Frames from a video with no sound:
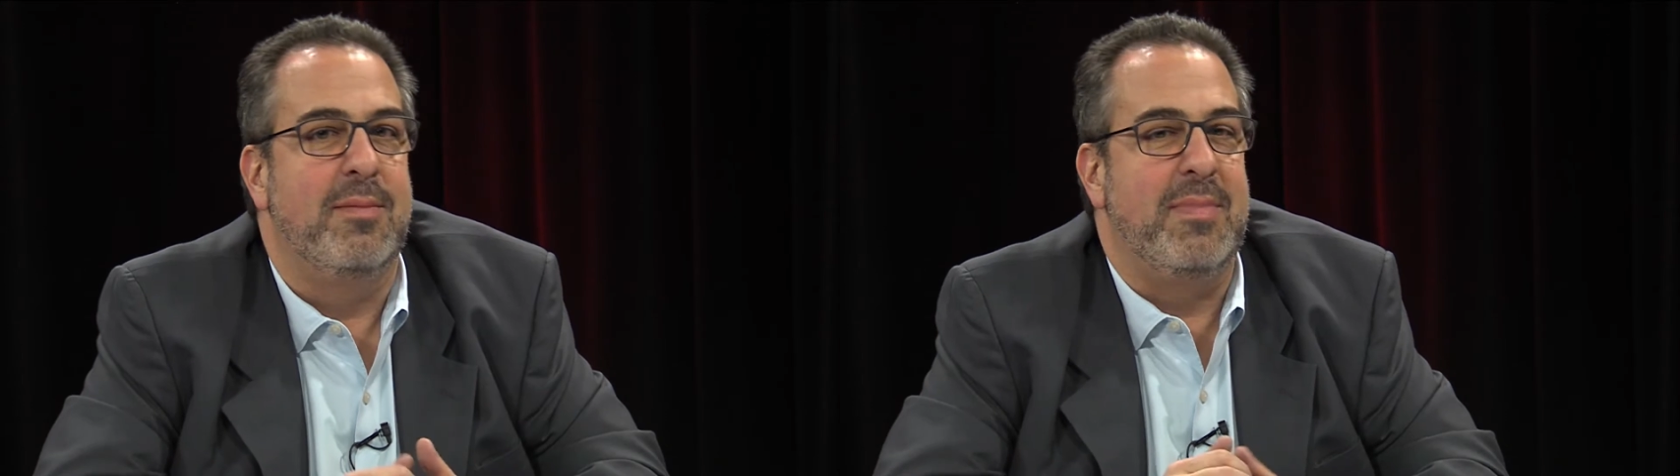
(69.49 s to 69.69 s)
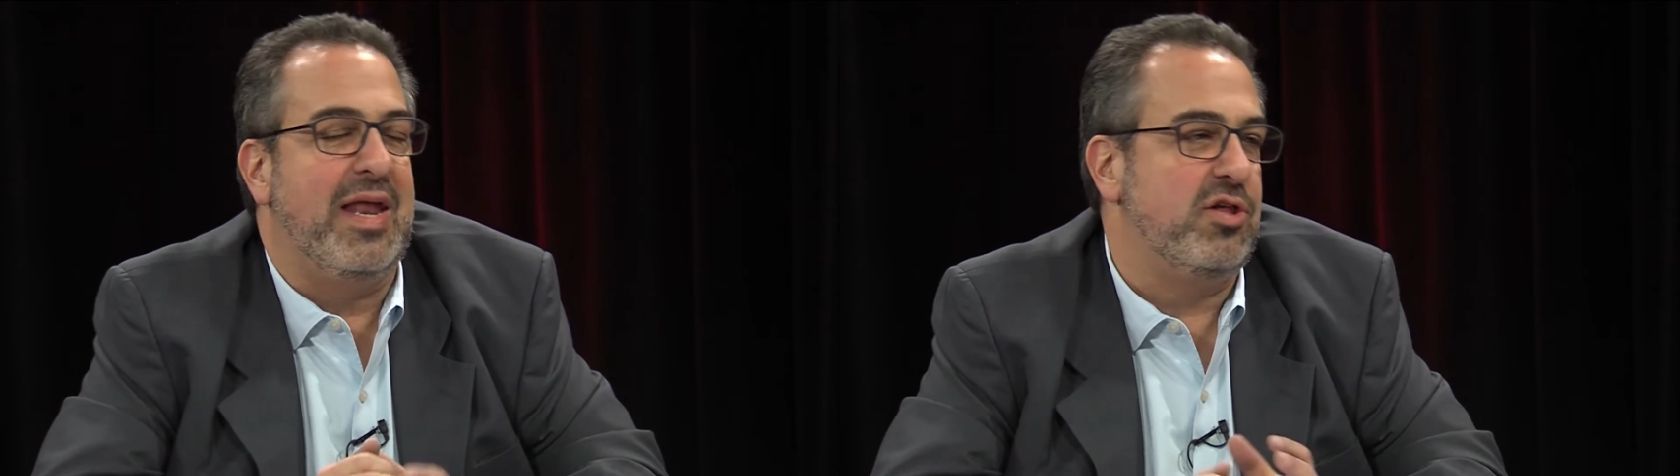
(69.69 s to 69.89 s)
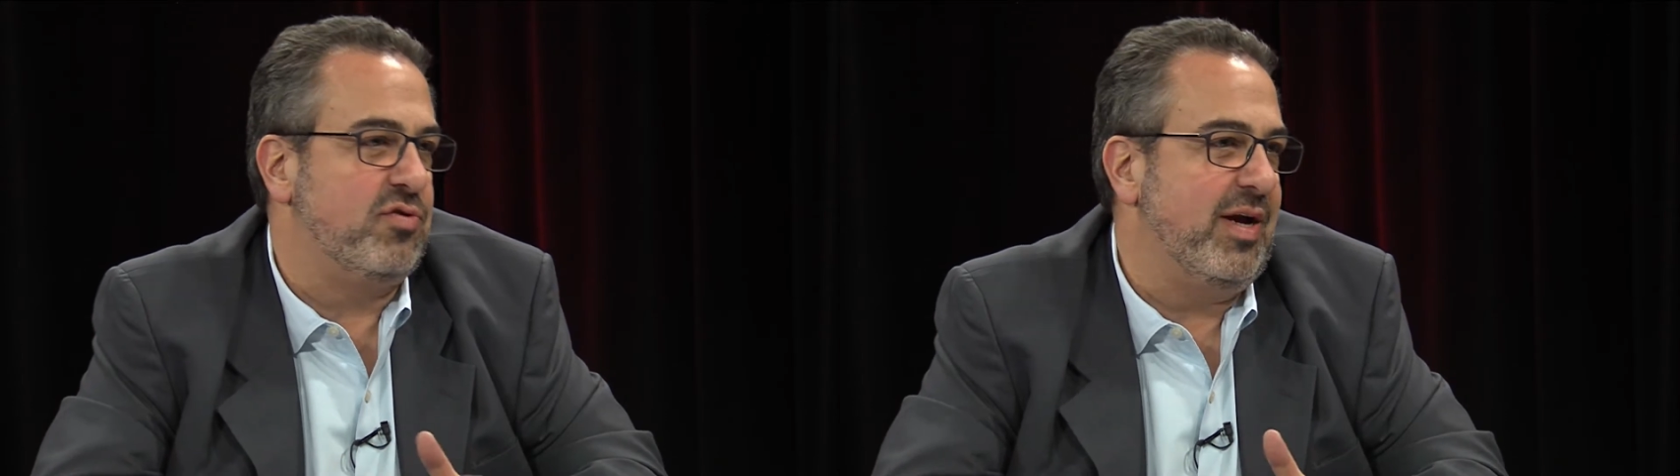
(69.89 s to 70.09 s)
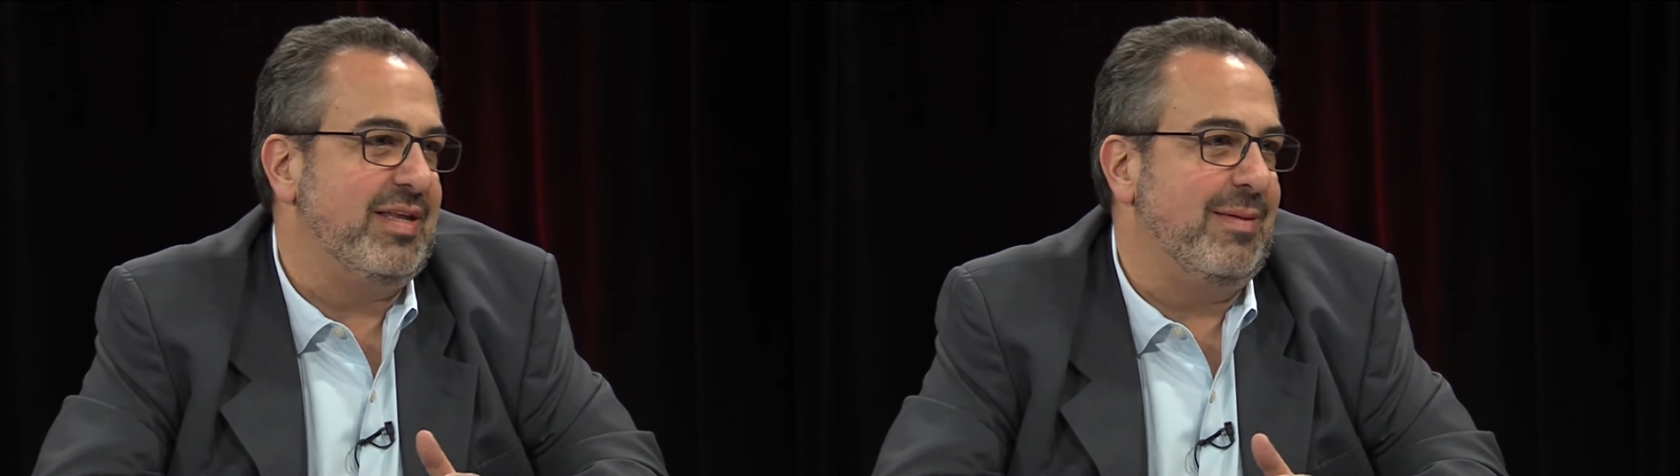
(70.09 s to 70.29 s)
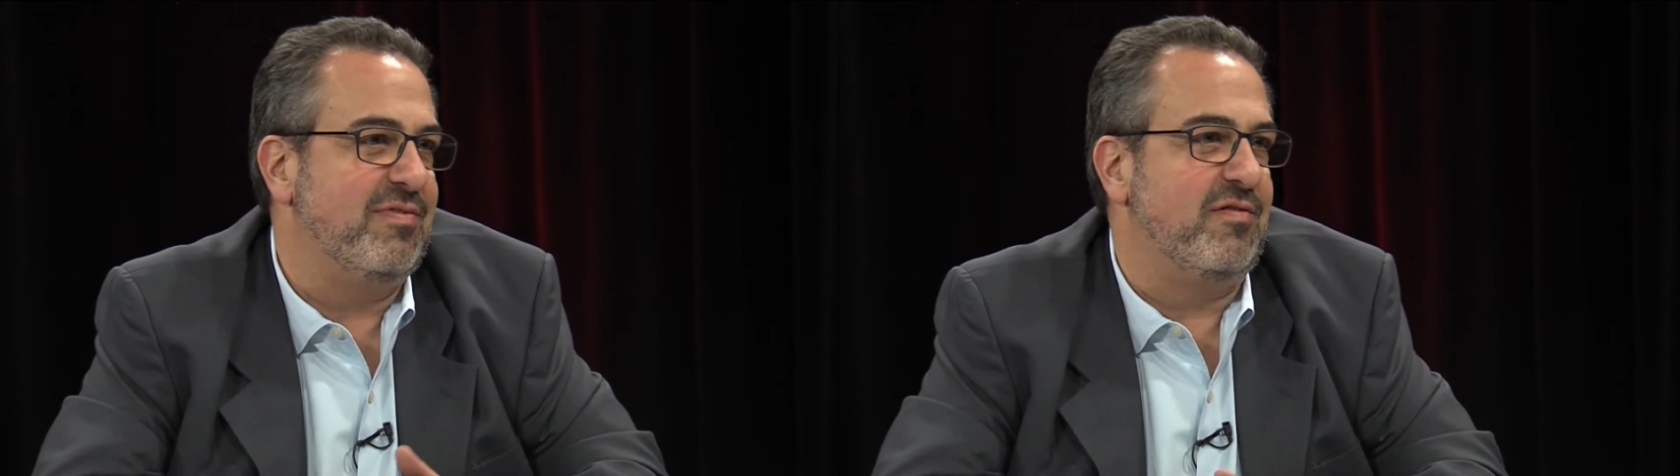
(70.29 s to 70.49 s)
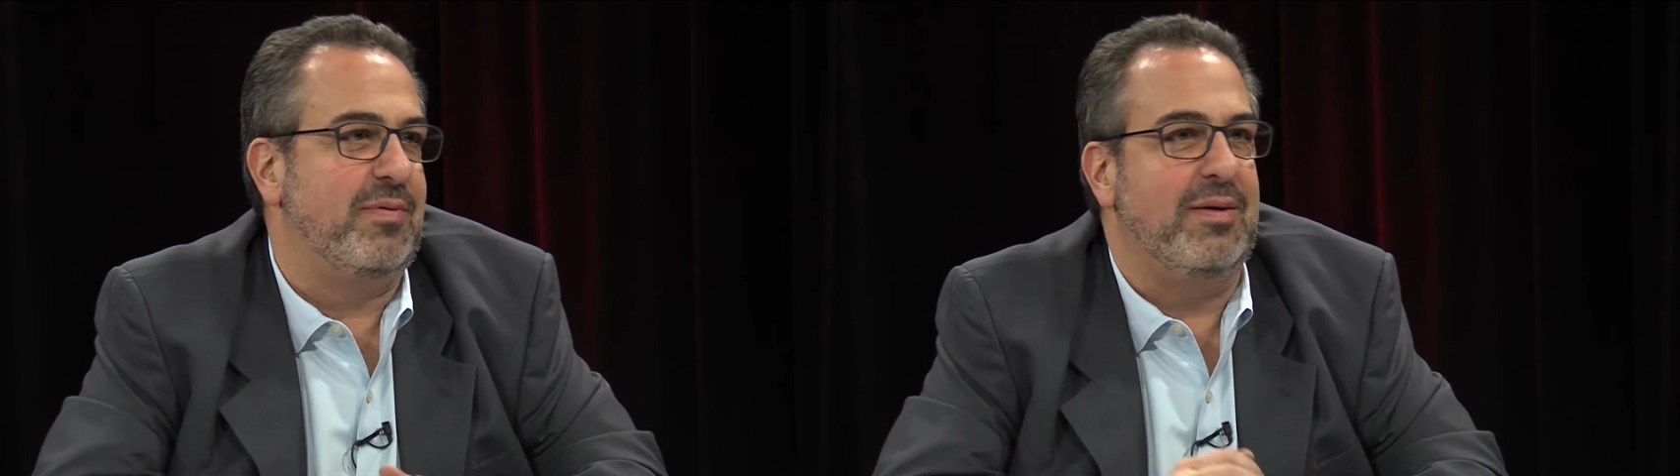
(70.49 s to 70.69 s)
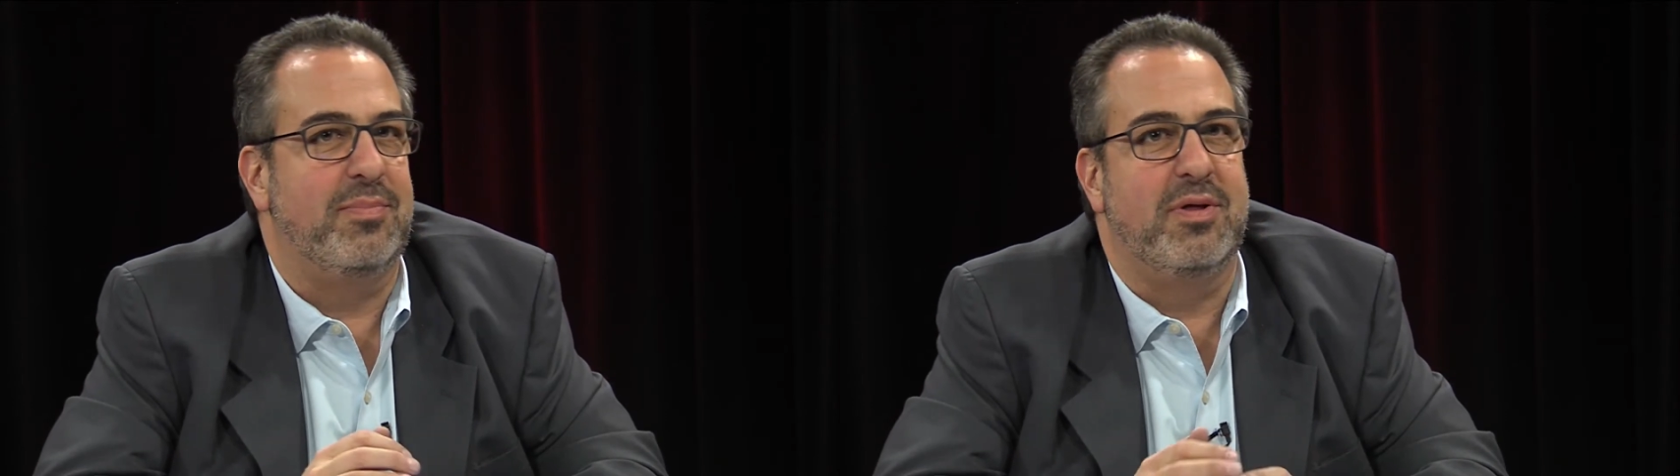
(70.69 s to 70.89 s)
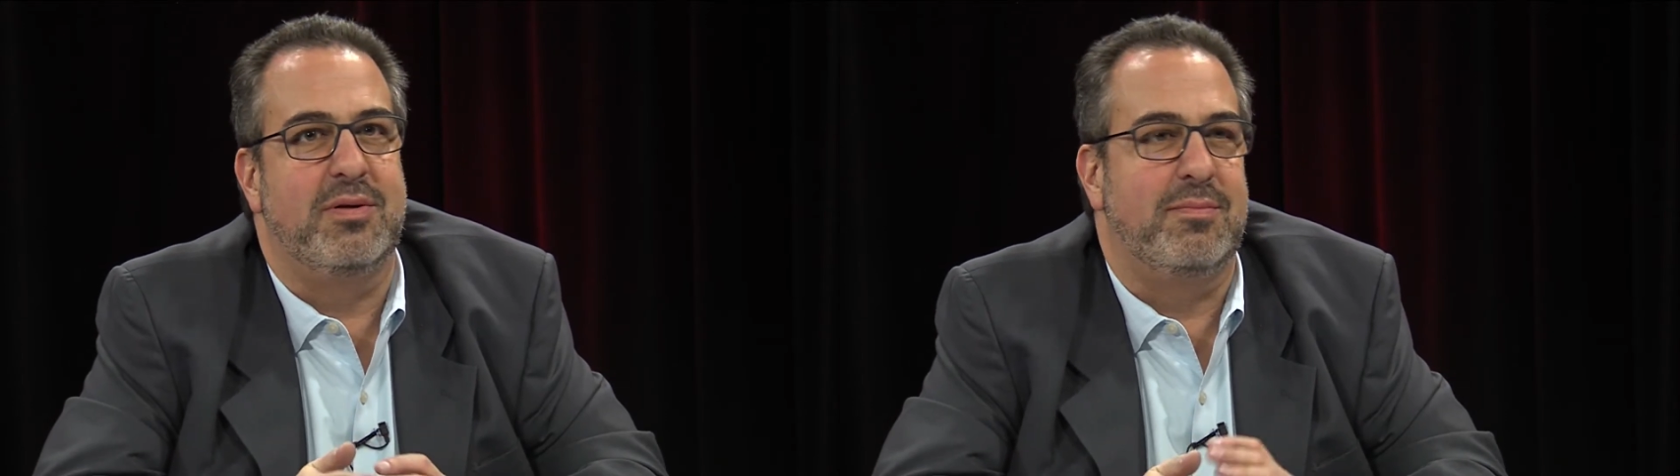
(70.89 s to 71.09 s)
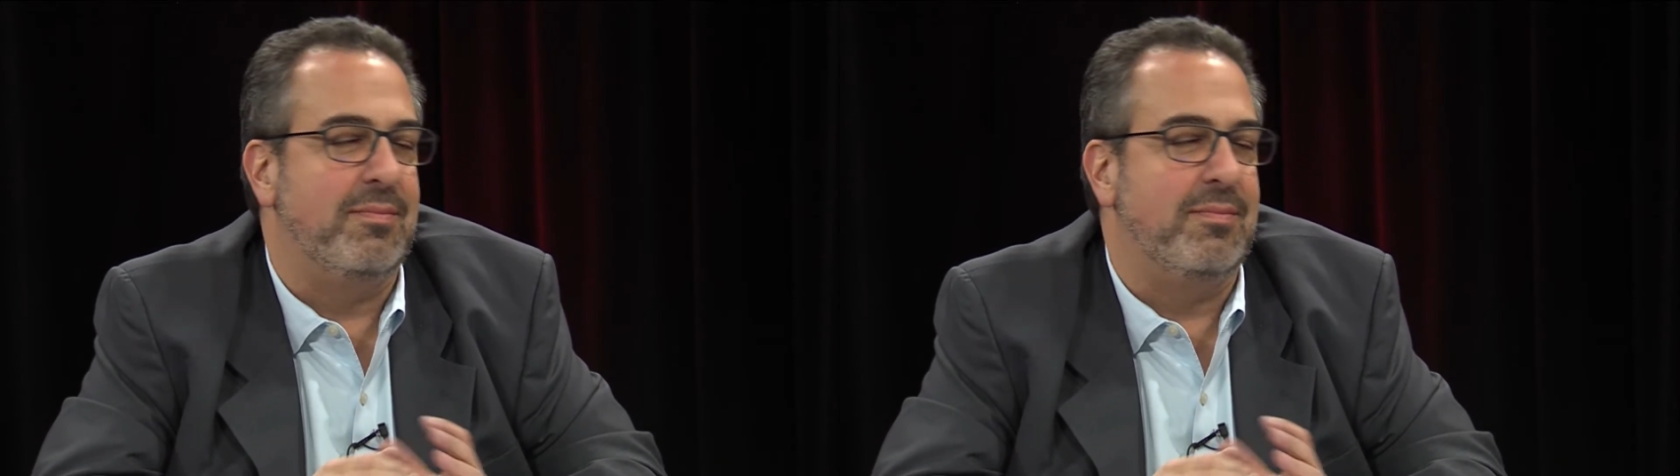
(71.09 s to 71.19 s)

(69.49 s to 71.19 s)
manage great teams of people and